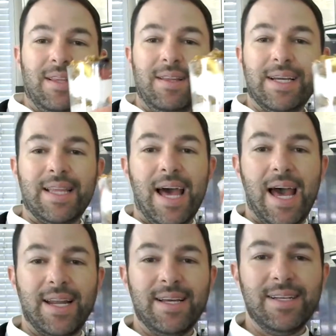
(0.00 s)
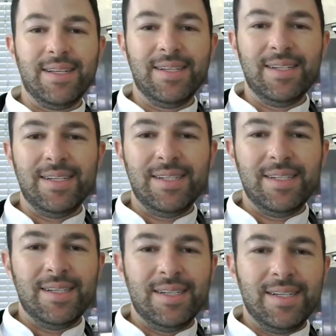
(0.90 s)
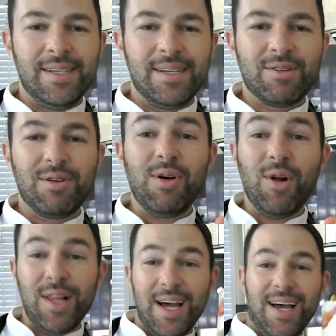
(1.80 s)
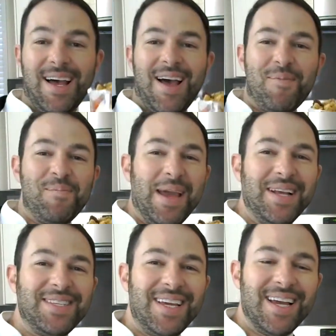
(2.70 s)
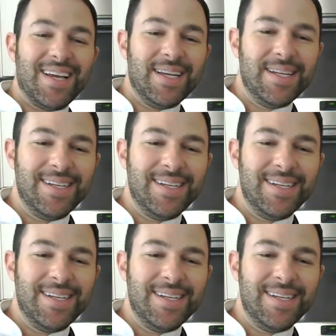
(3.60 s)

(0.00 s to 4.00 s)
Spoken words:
Look at that. Granola, amazing.